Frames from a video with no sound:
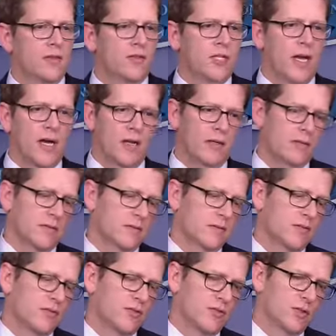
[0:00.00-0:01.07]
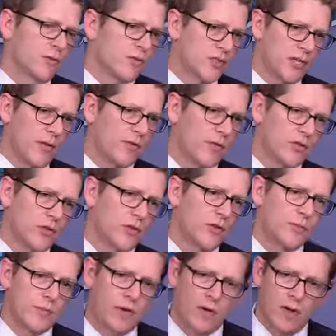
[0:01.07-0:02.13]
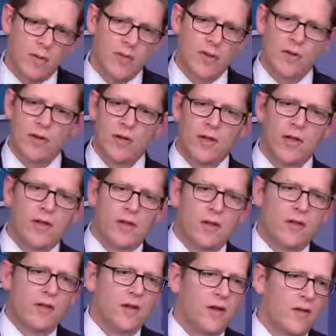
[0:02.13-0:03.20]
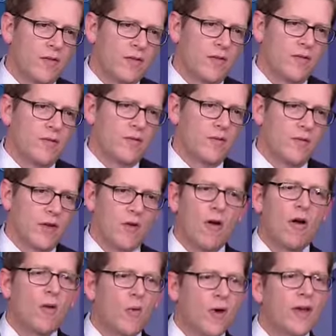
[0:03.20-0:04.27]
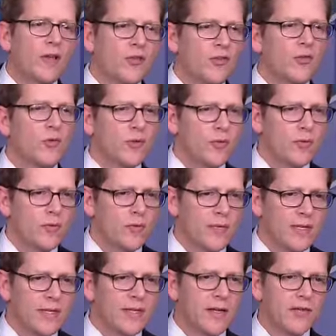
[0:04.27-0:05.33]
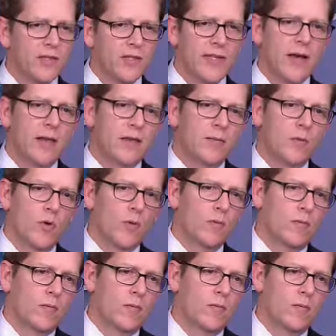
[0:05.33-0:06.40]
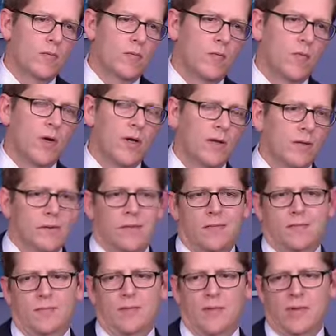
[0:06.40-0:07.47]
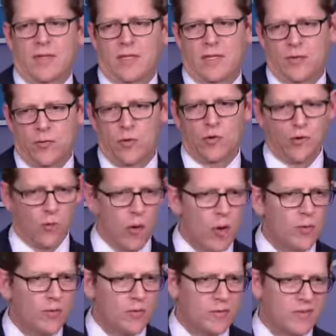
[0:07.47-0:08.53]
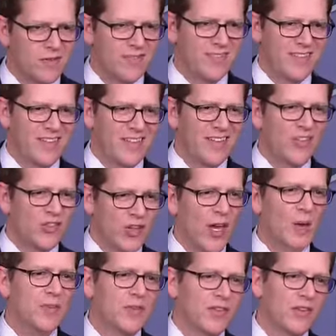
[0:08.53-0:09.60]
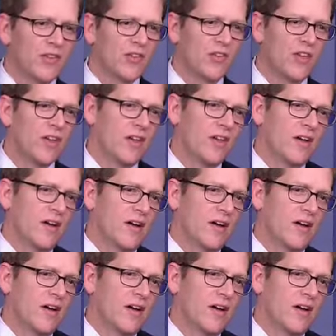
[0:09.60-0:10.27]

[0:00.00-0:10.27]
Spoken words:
the Children's Health Insurance Program, there are ways to improve it. He doesn't doubt it. What he, of course, won't accept is